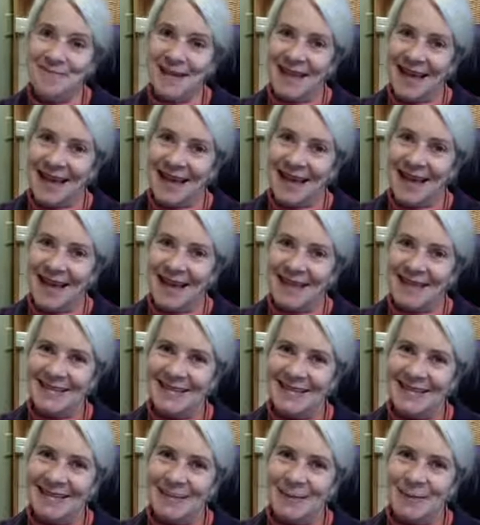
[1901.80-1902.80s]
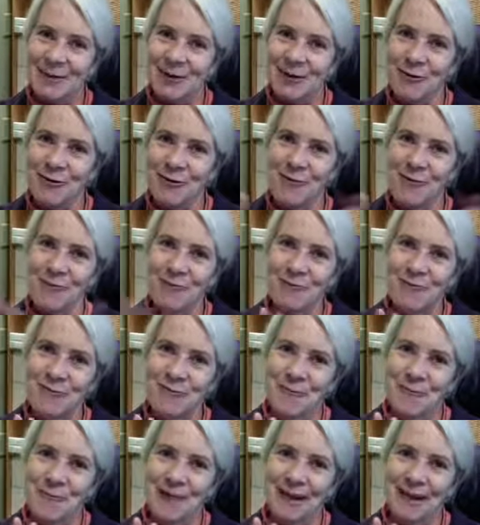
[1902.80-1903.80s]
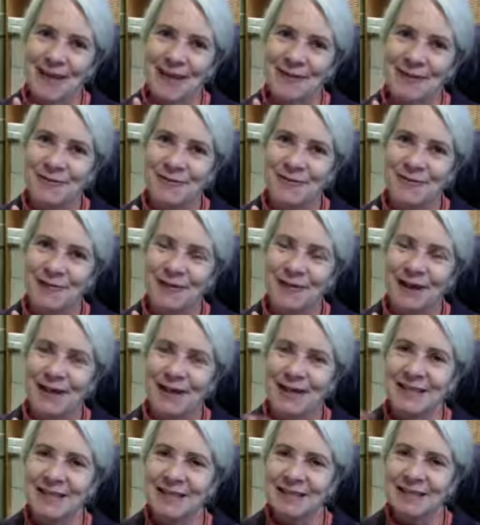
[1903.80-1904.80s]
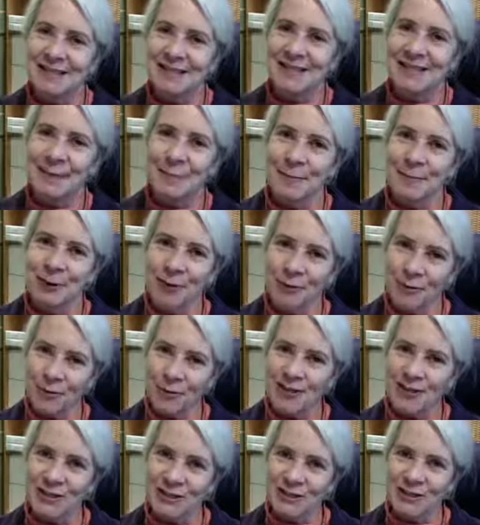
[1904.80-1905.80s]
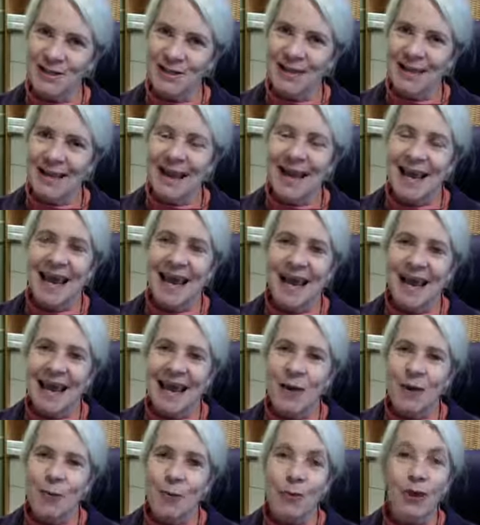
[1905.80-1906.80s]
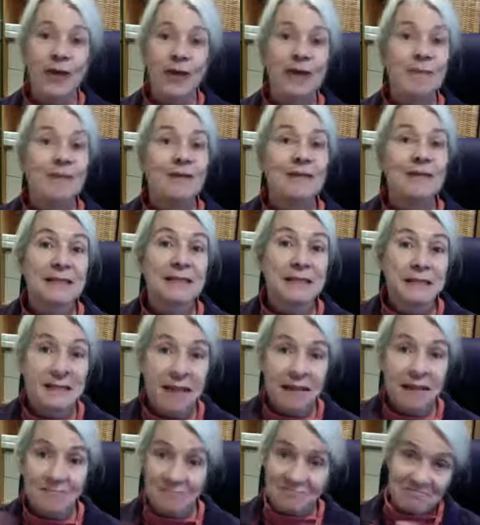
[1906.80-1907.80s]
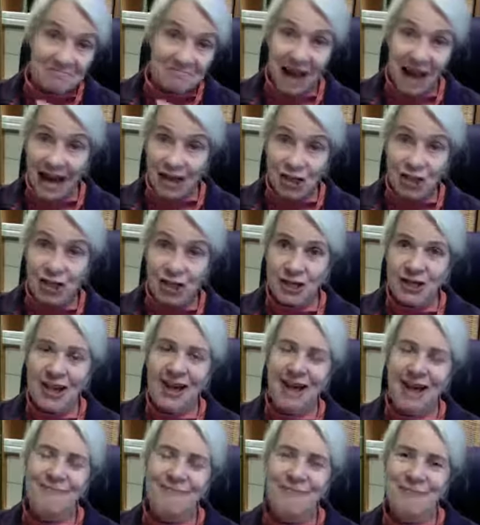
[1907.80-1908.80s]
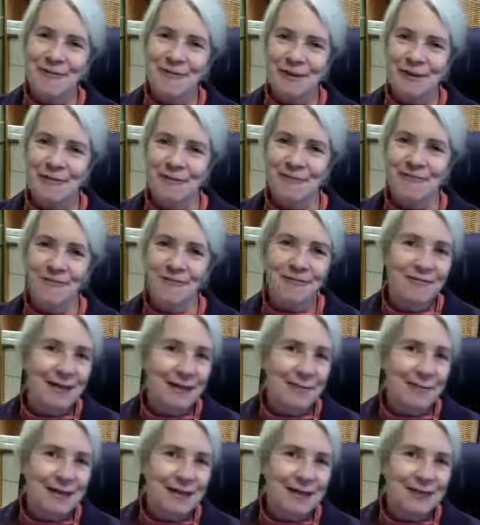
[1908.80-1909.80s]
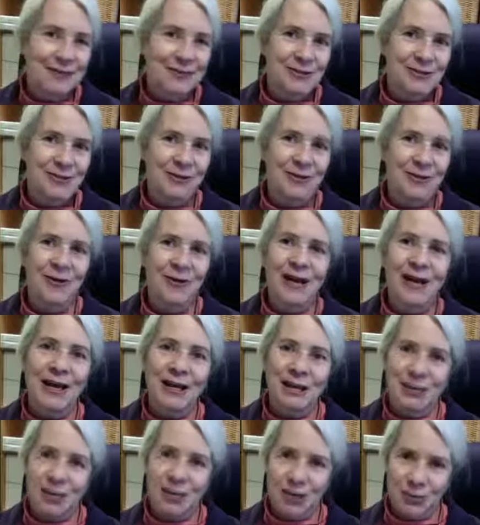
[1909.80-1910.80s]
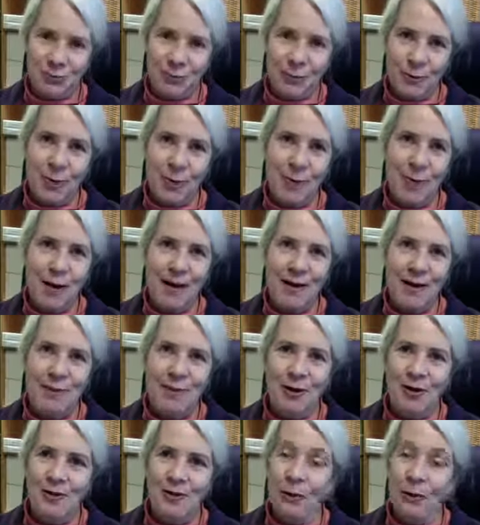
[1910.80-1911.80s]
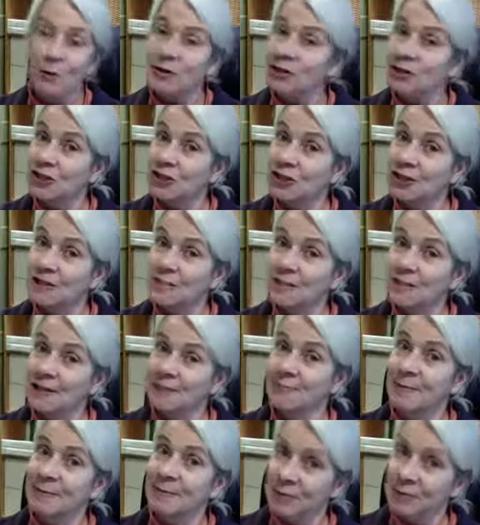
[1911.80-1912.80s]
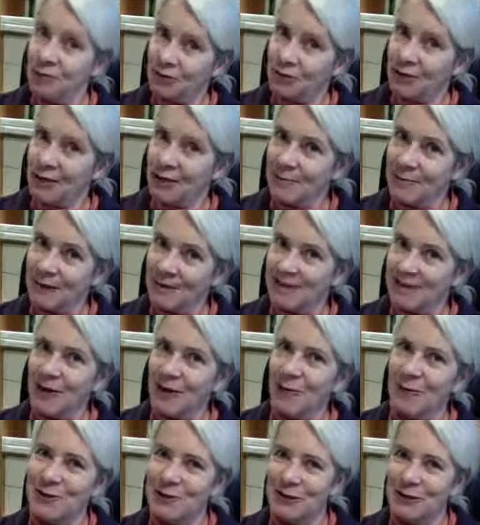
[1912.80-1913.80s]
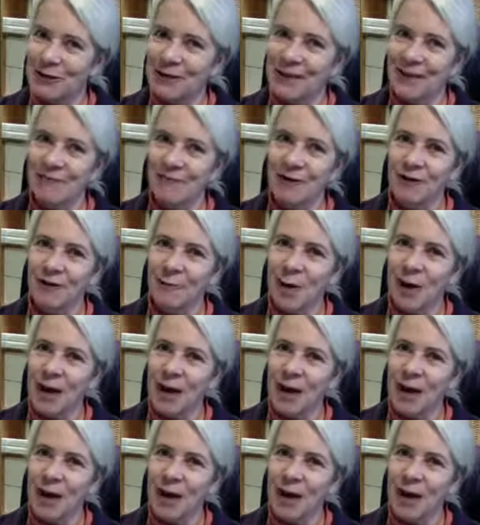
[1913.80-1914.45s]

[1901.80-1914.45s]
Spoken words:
and let me know what I can do for you next. Just send me your questions, and we'll keep this action live for another 15 minutes or so, just while we wind up all the questions, because people do keep asking questions after I'm